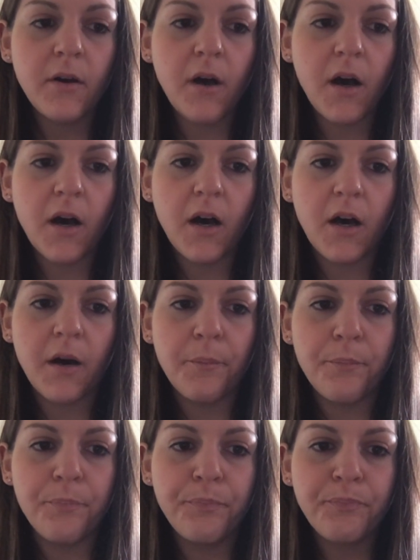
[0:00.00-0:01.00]

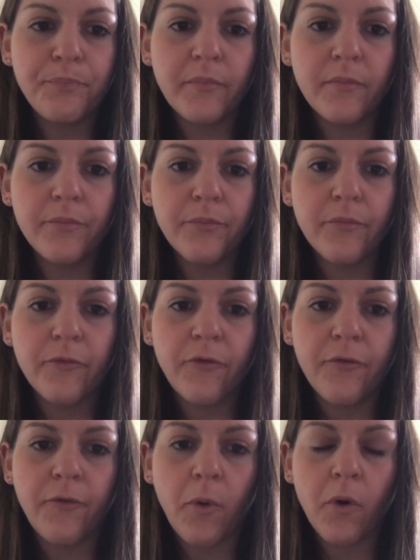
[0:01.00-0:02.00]
Um,
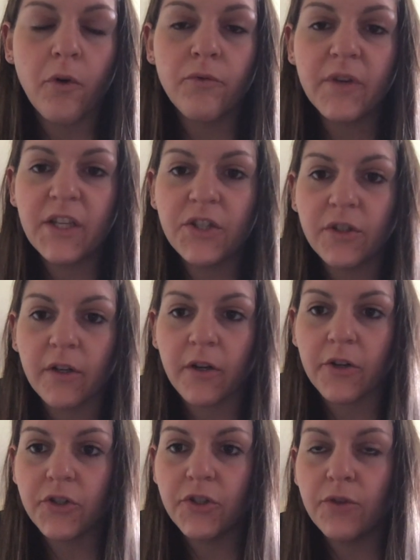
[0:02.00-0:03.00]
for
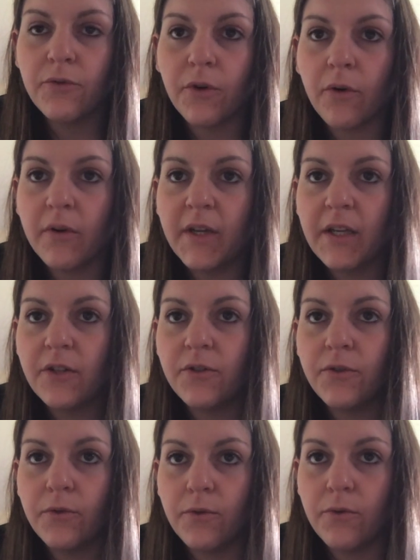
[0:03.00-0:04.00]
research, you don't need
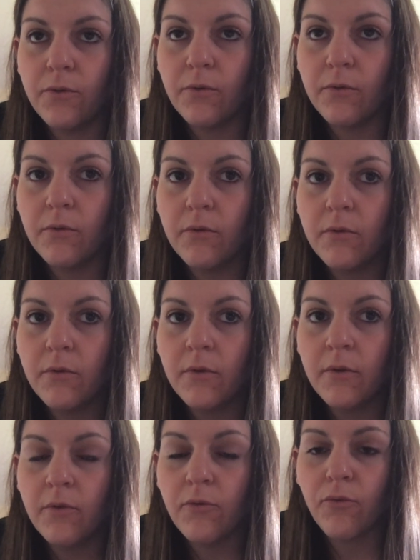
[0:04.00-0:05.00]
to
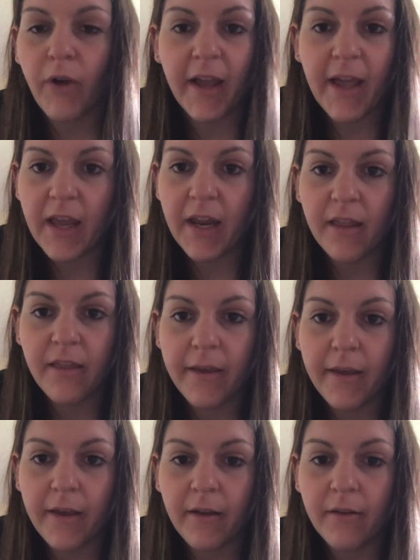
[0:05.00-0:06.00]
write
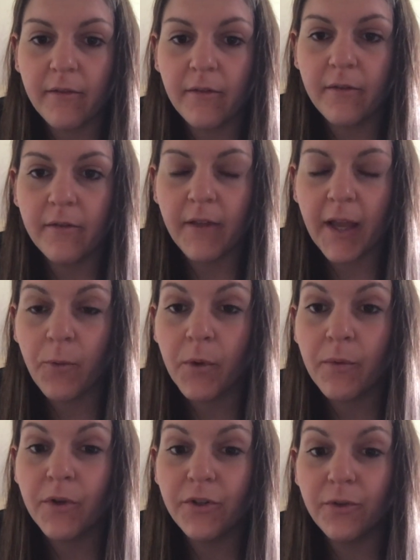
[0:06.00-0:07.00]
anything like
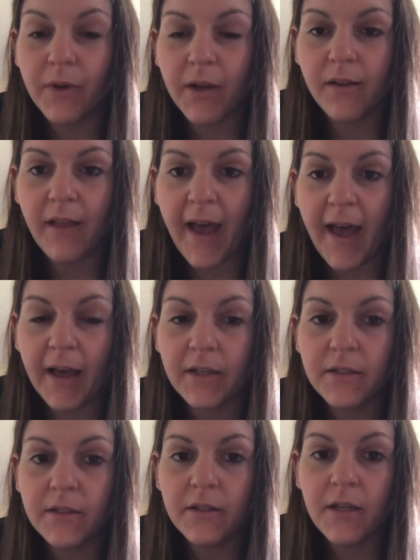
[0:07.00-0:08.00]
we would do in
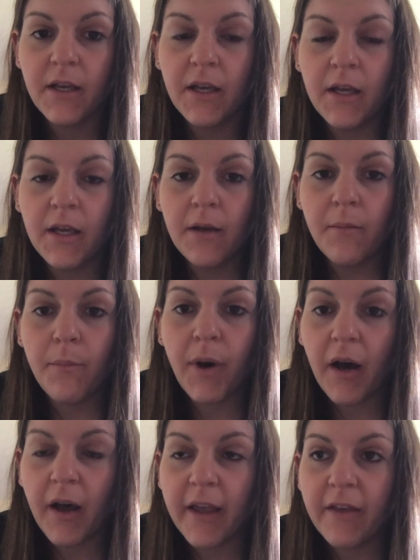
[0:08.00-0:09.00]
class.
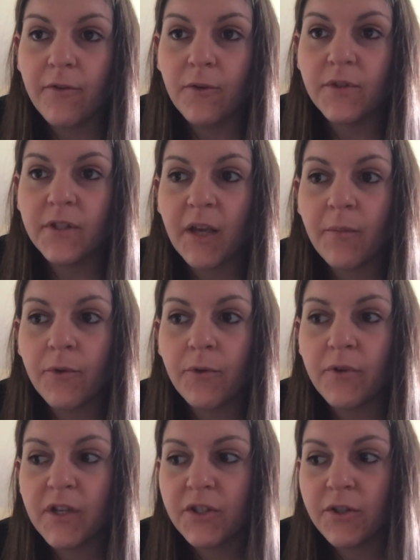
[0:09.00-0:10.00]
But if you skip
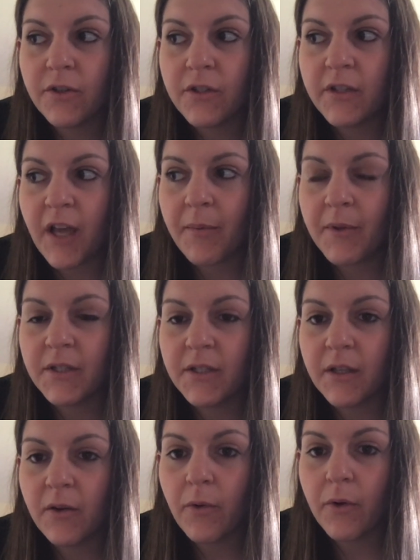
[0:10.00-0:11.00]
the research step,
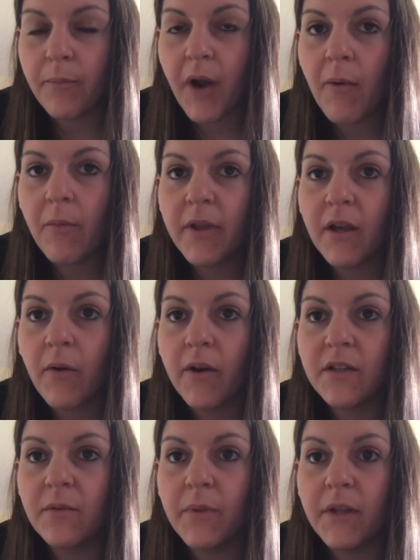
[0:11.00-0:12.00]
it's going, probably
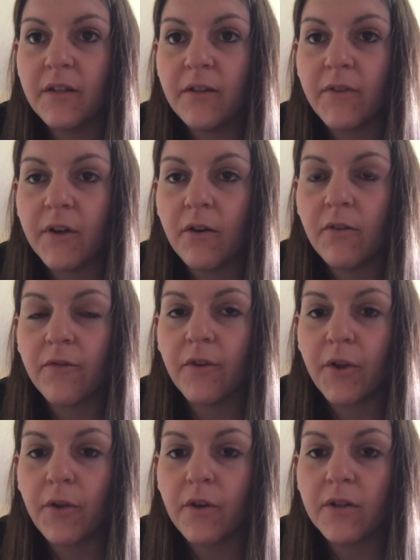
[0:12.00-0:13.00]
going to be difficult
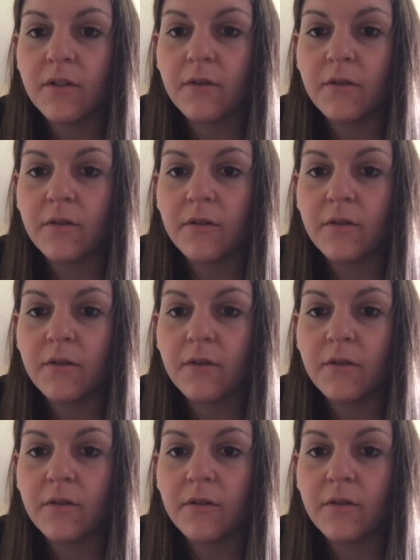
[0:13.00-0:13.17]
for you to,